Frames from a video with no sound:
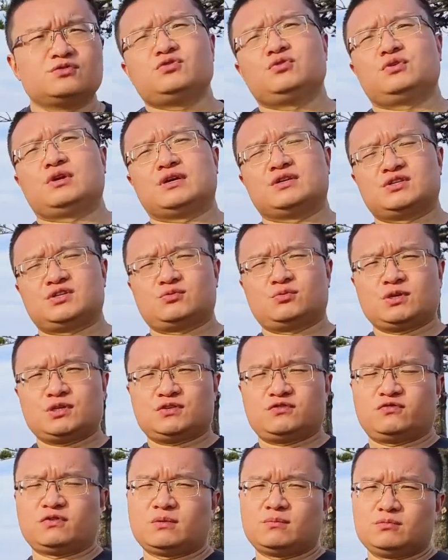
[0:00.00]
you can
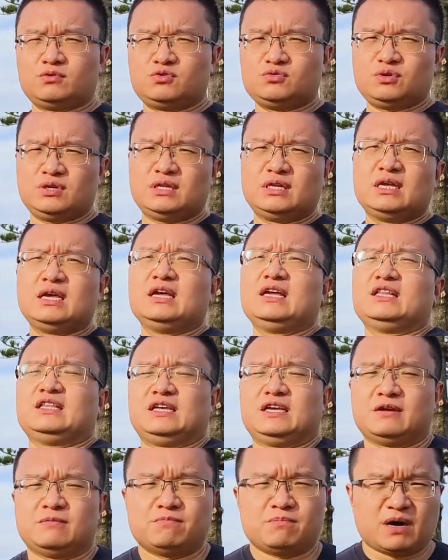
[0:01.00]
switch from doing
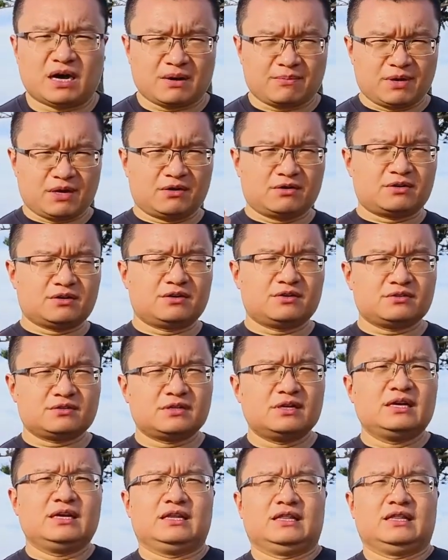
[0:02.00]
the barbell curls.